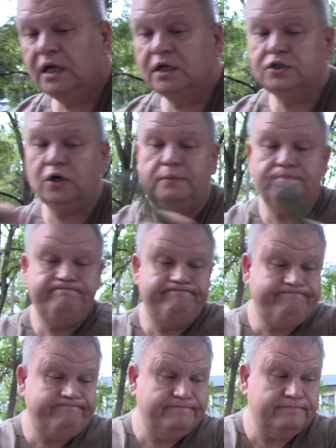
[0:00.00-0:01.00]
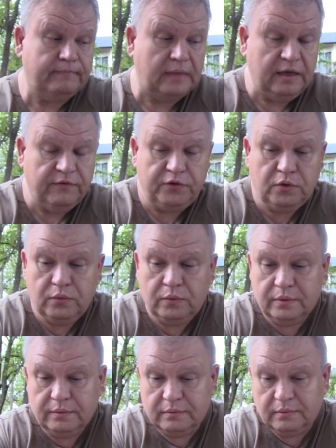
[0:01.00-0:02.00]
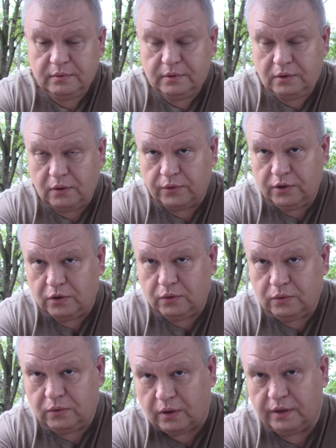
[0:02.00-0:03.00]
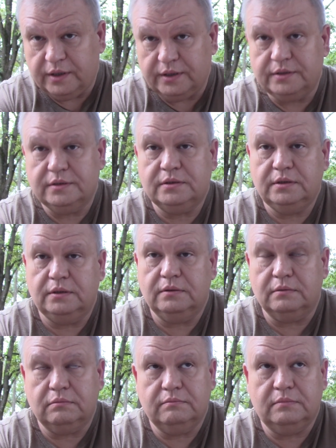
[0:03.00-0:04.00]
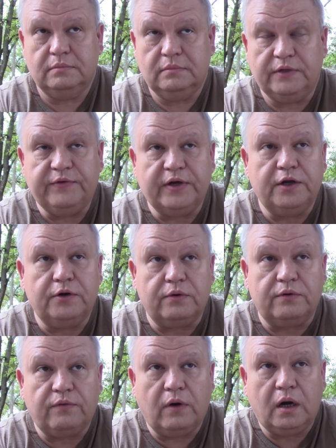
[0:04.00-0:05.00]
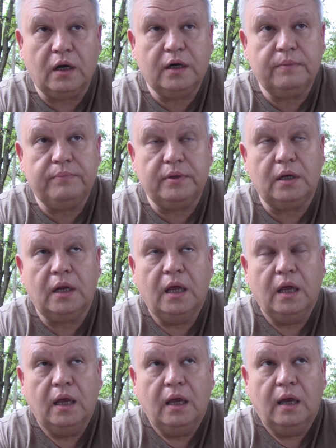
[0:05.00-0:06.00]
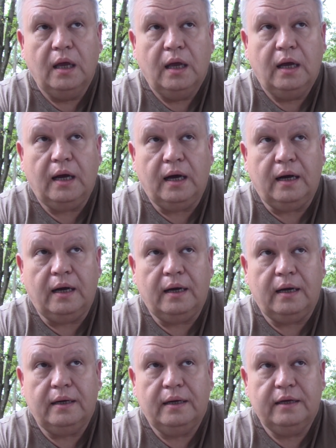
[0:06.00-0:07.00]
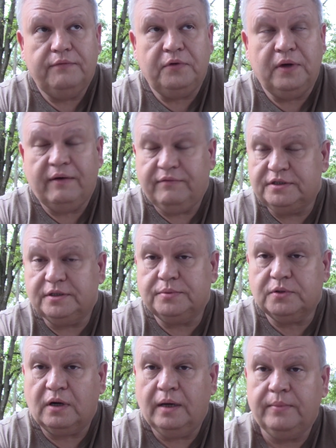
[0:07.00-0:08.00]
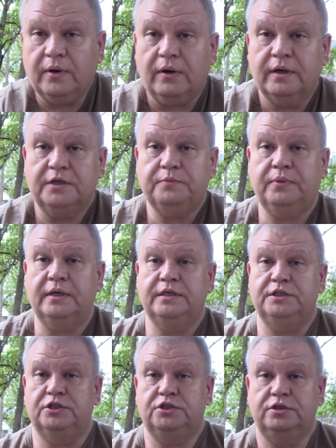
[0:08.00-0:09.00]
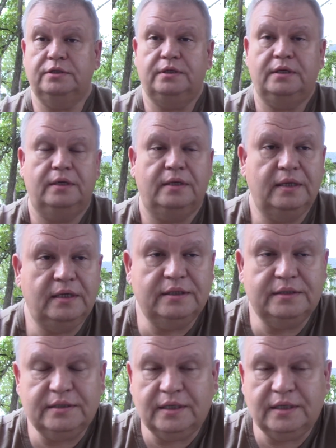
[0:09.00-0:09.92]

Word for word: So, if you don't know who Art is, you're living under a rock. But uh, if you haven't subscribed to Artie's Place, you should. He's